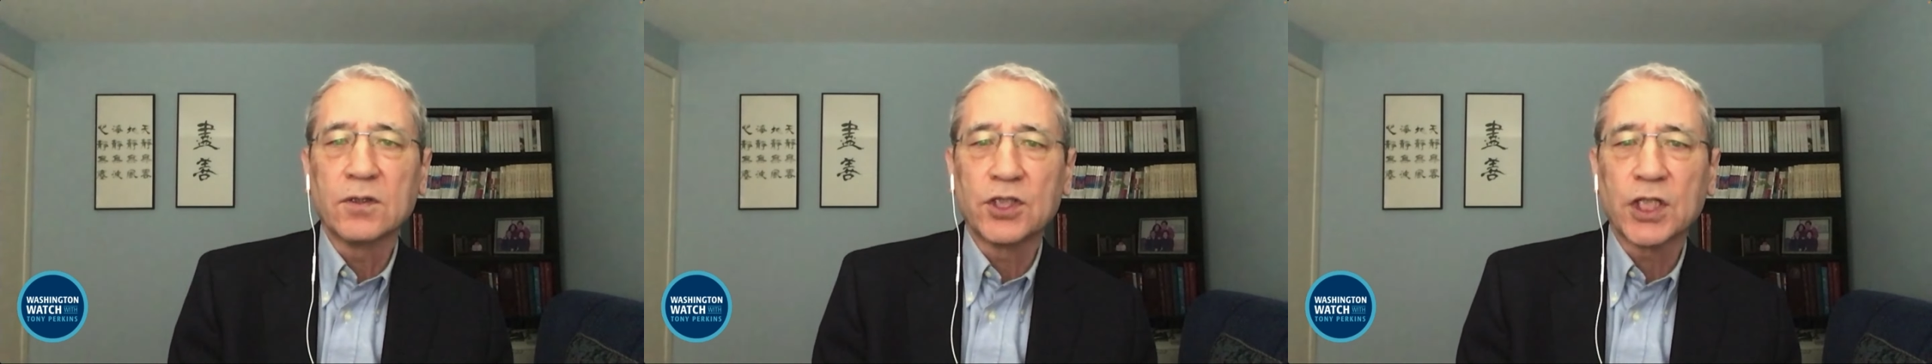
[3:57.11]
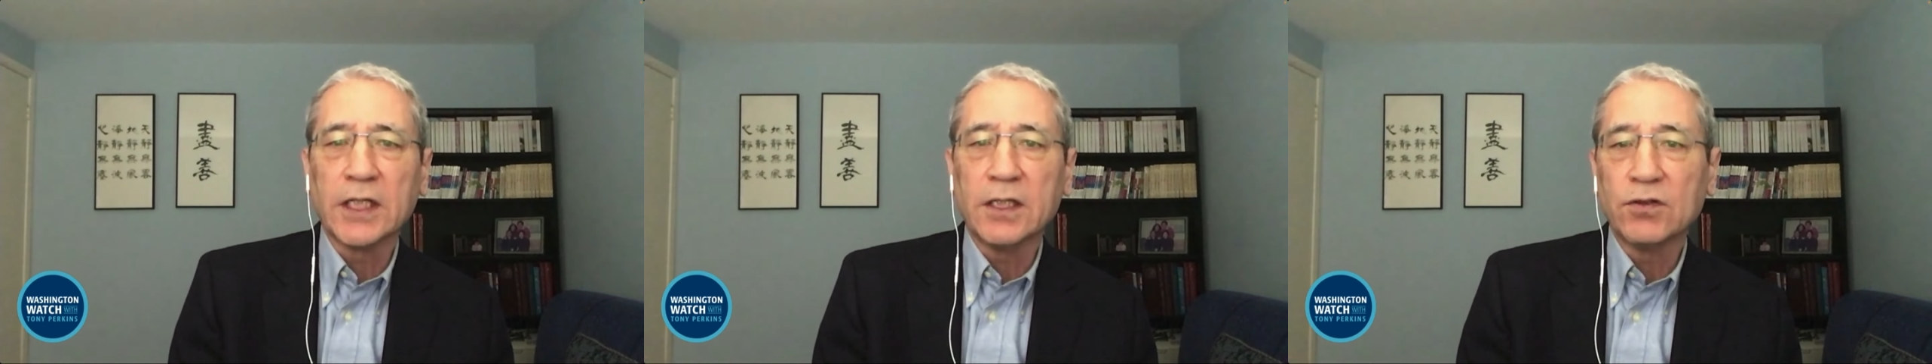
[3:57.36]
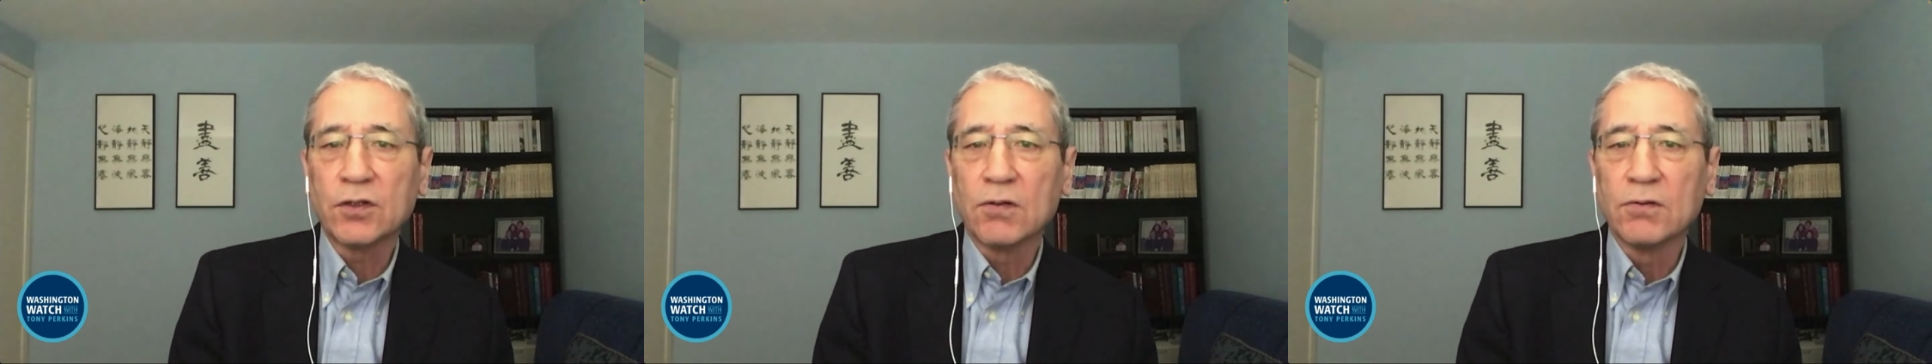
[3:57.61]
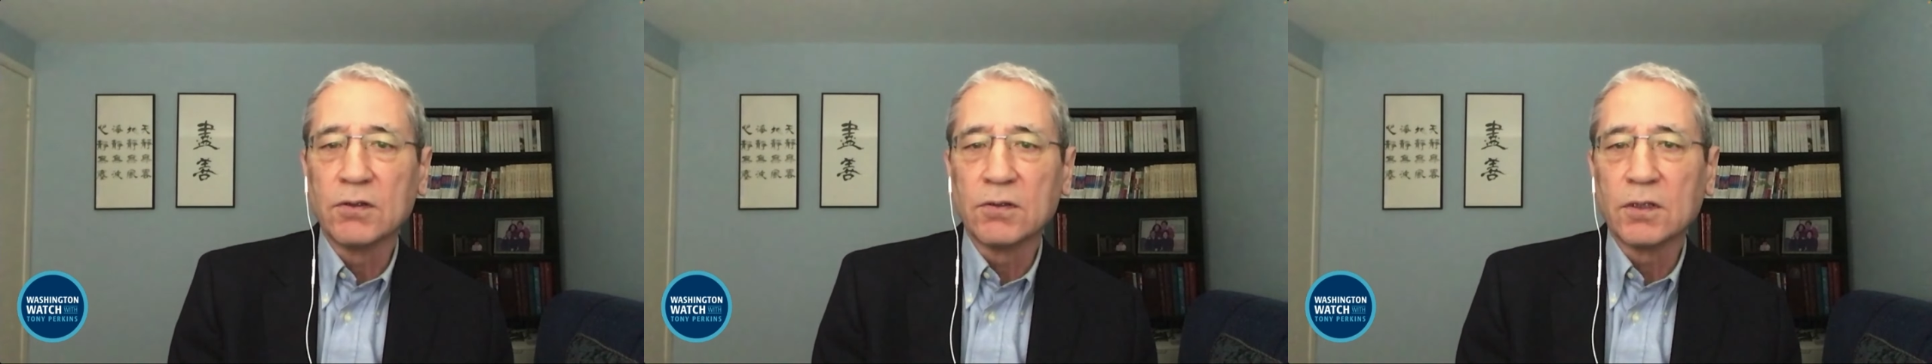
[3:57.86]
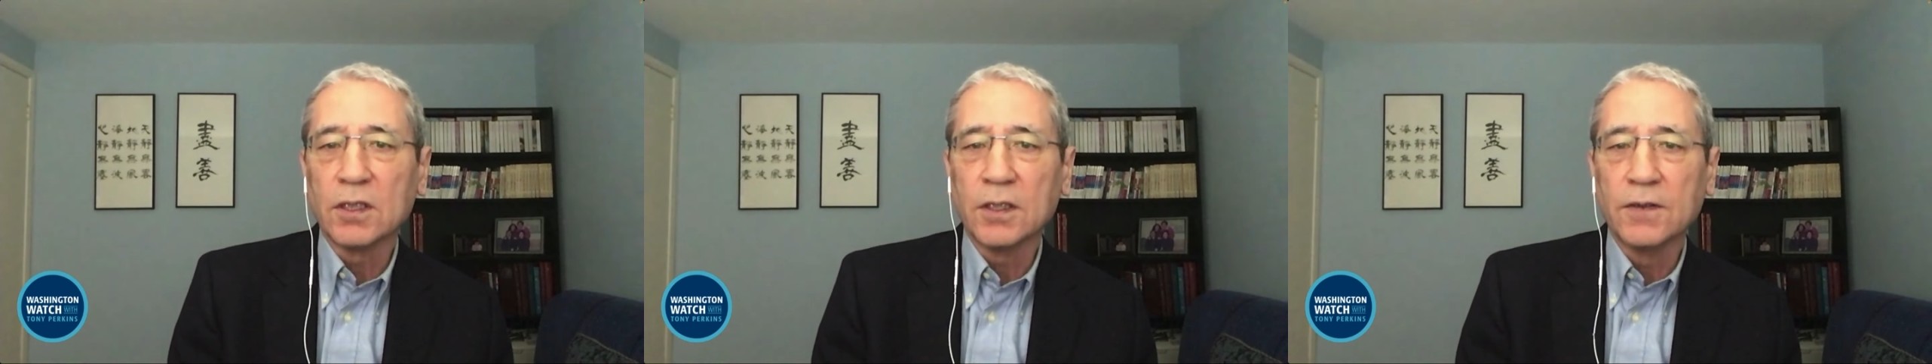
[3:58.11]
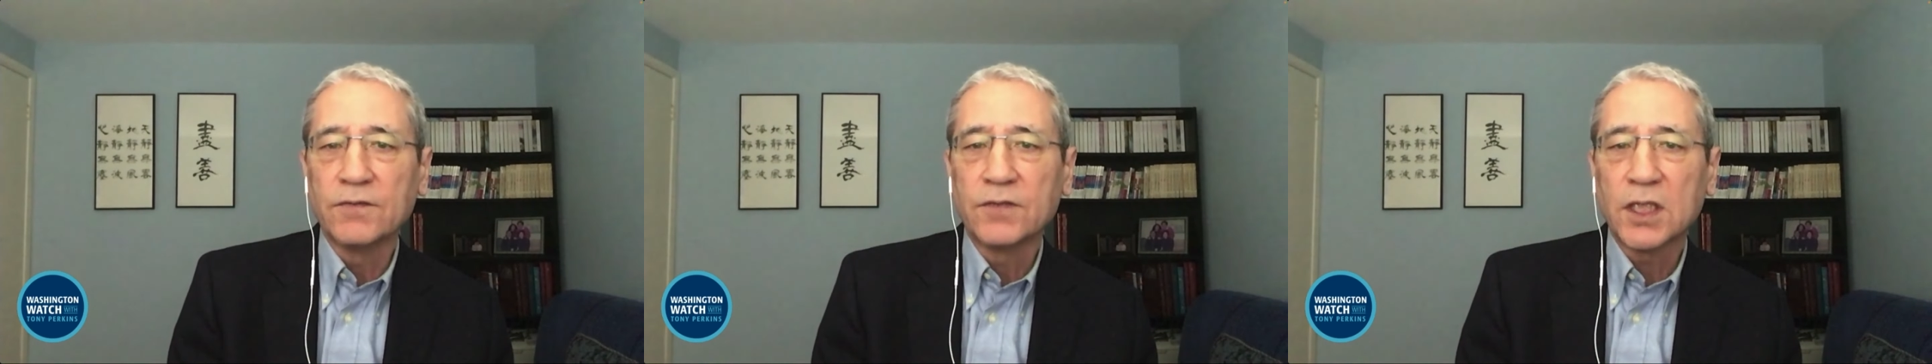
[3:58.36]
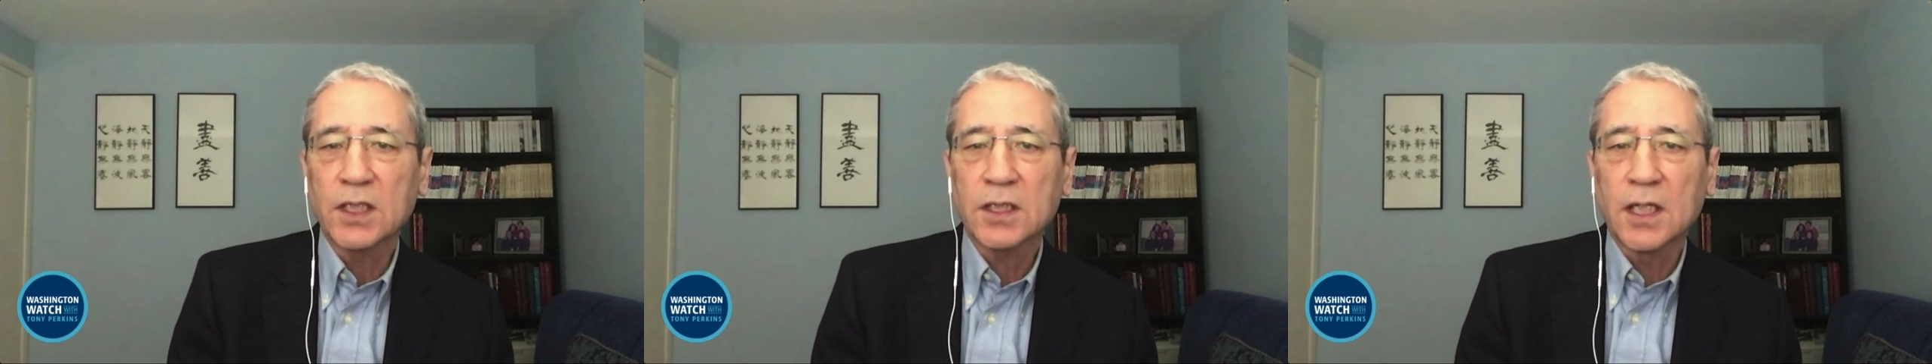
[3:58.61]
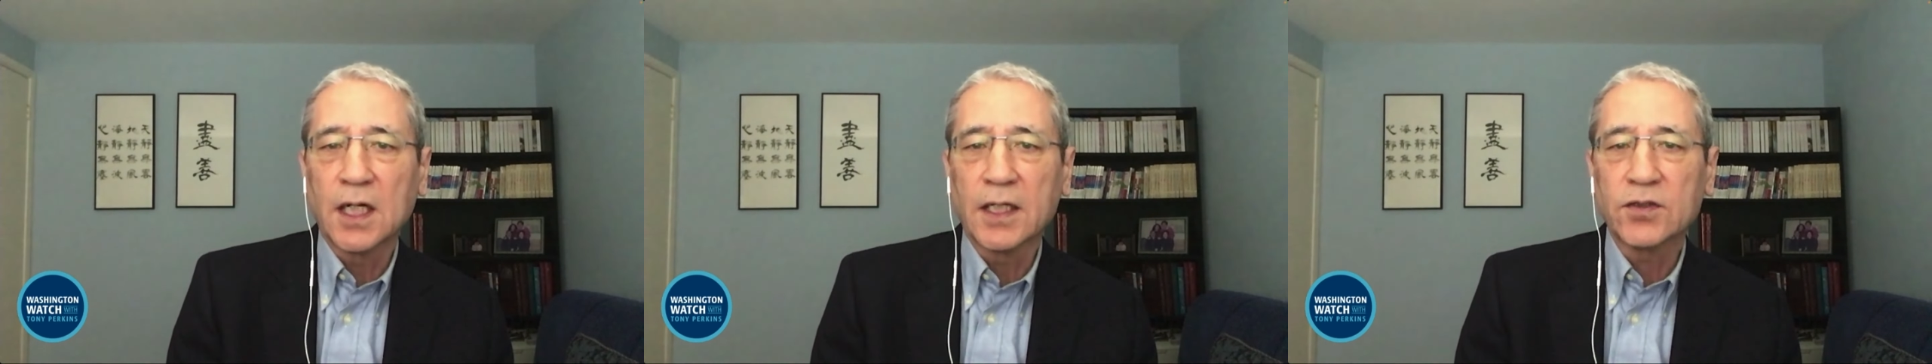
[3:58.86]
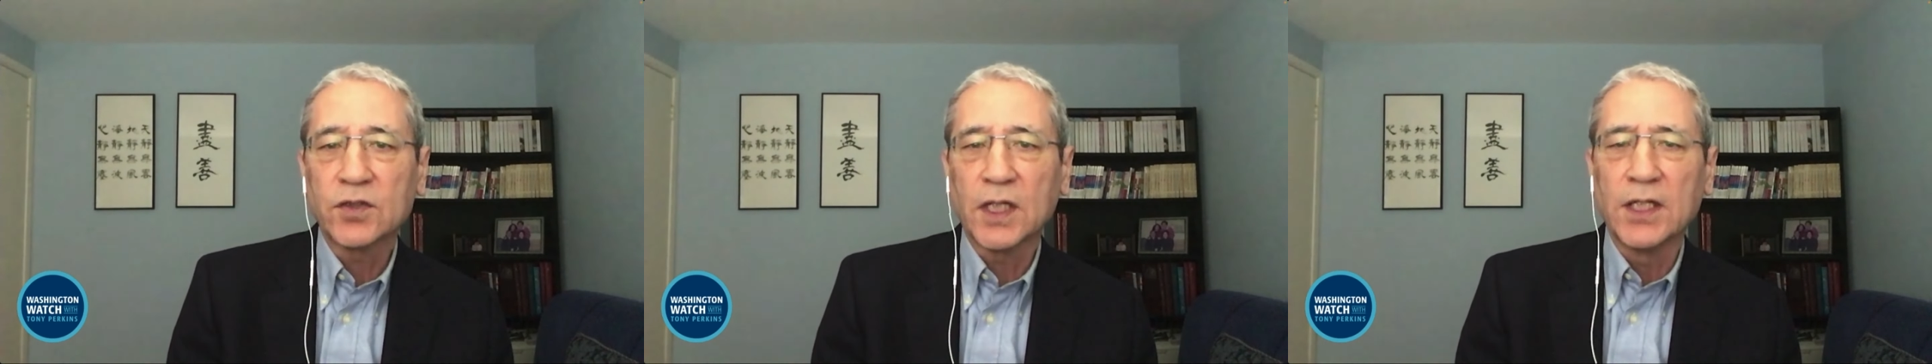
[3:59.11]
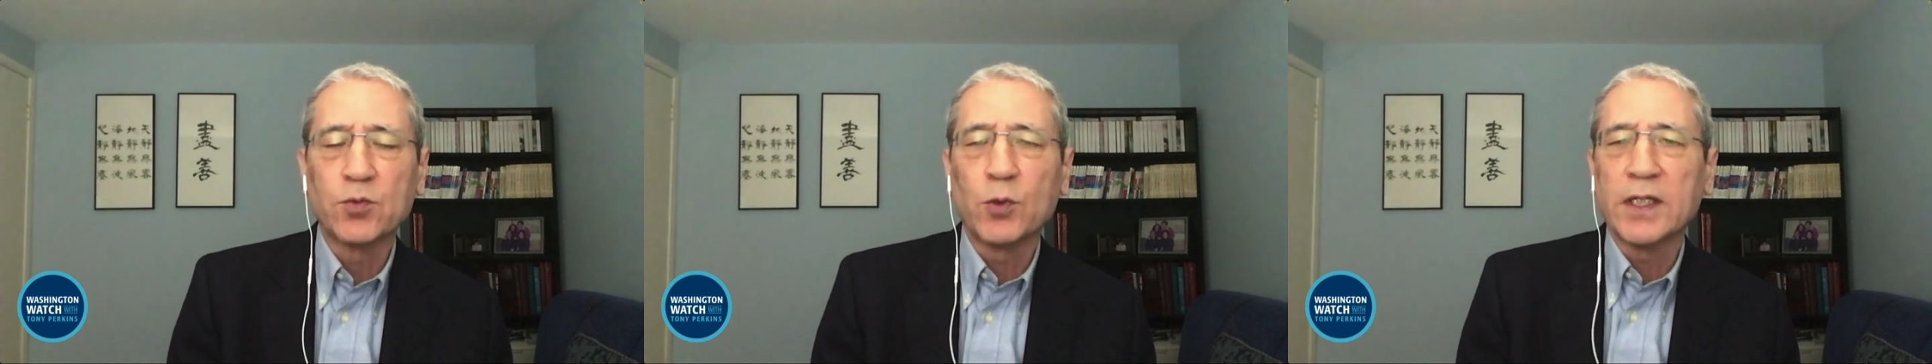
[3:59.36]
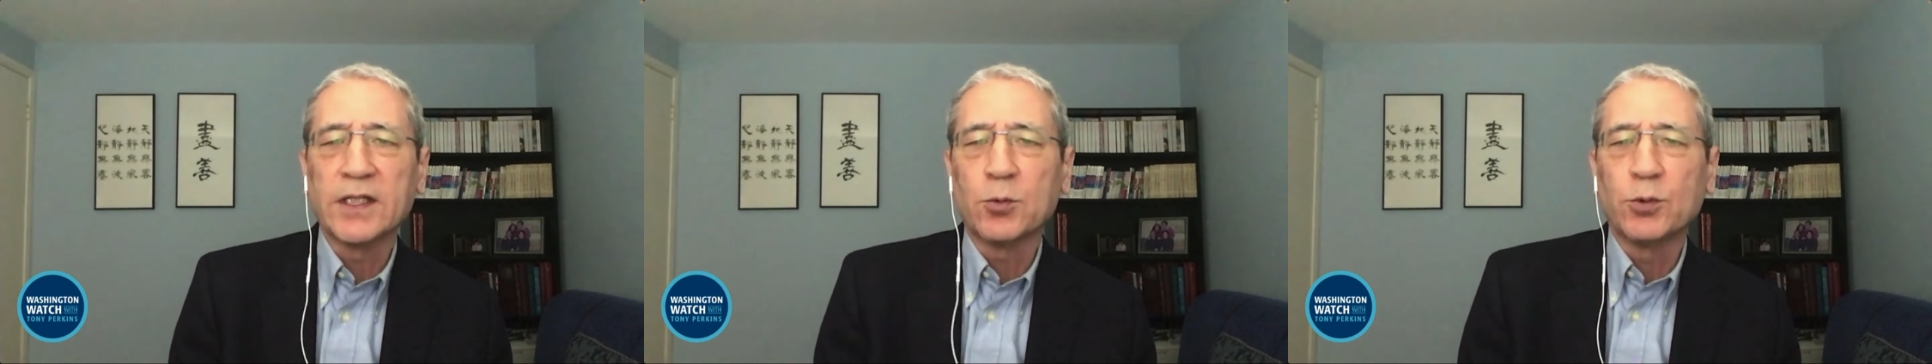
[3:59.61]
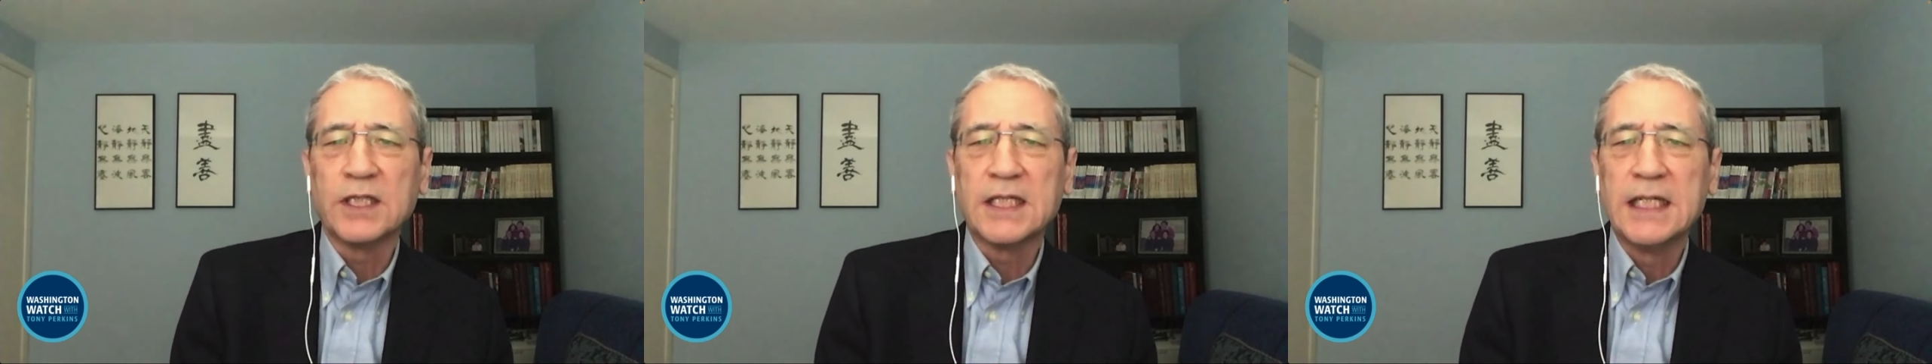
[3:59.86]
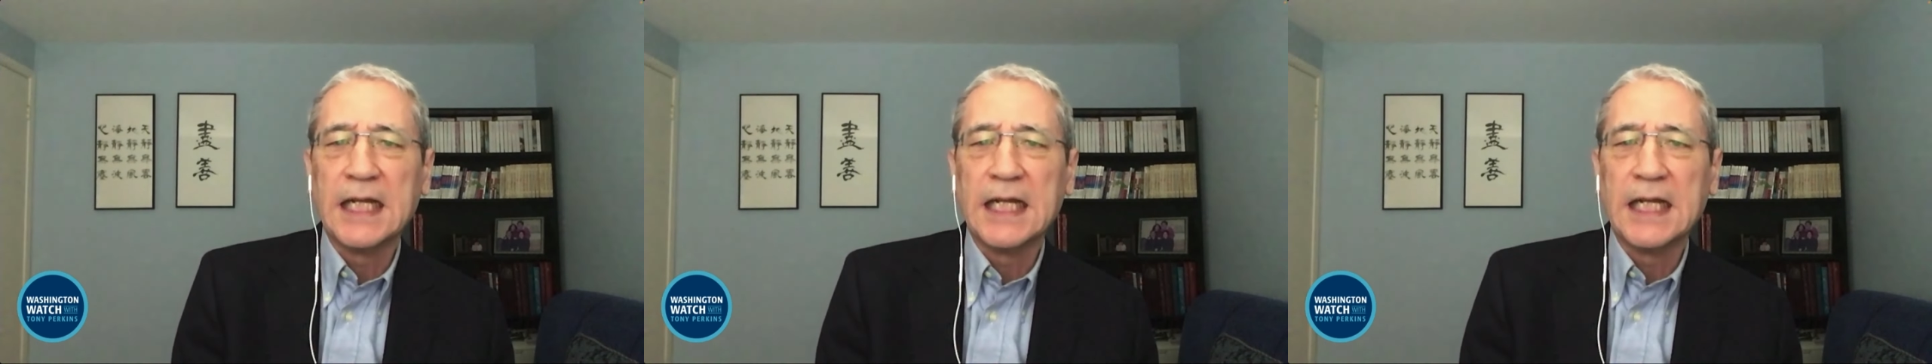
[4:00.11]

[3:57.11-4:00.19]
the Chinese owner of TikTok, says, well, it would